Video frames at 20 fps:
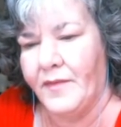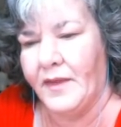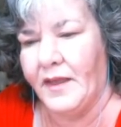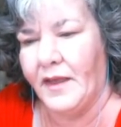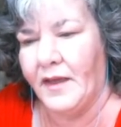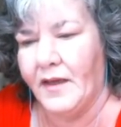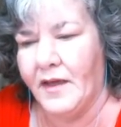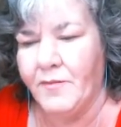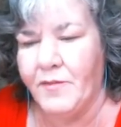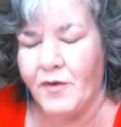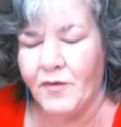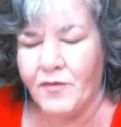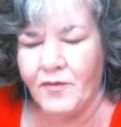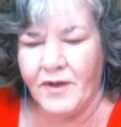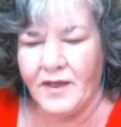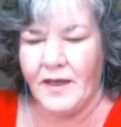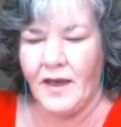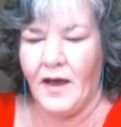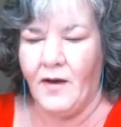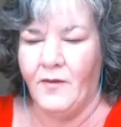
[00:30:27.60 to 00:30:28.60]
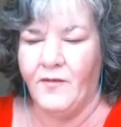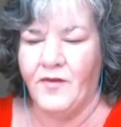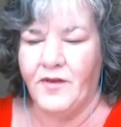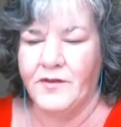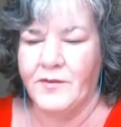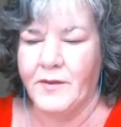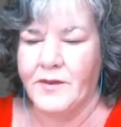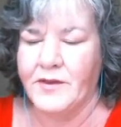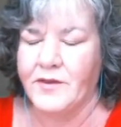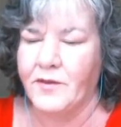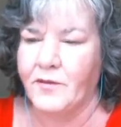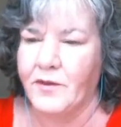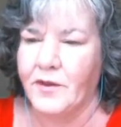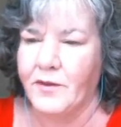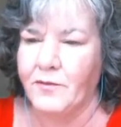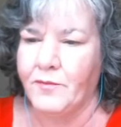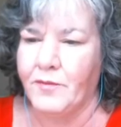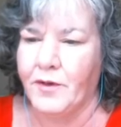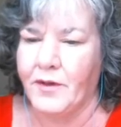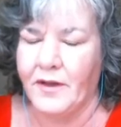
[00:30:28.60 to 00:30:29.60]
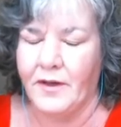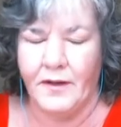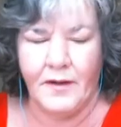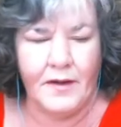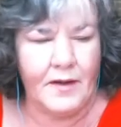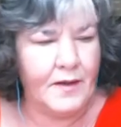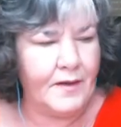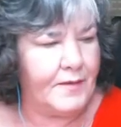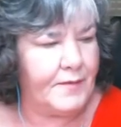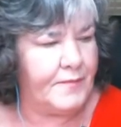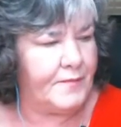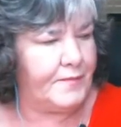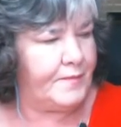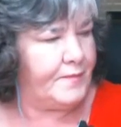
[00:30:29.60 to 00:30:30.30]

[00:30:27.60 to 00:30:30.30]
it can be really helpful, especially when you put a